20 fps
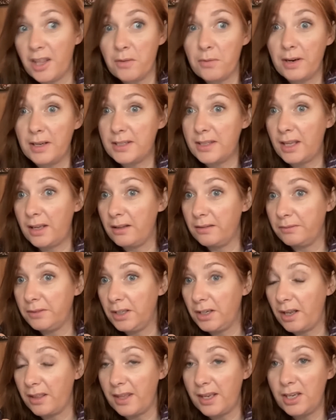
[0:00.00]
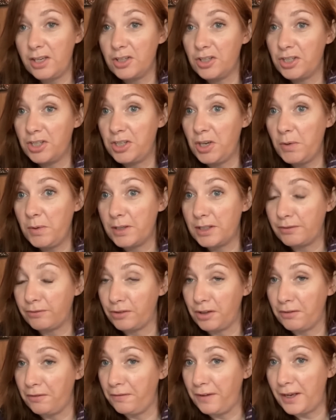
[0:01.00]
Otherwise, they could sue us
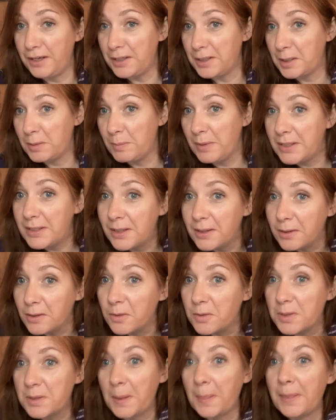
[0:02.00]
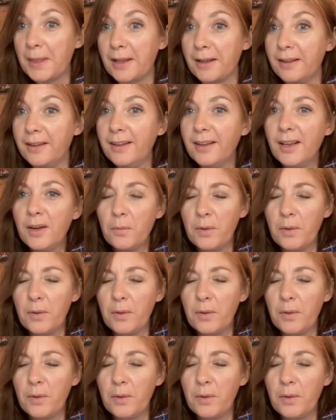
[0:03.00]
for unfair dismissal or something,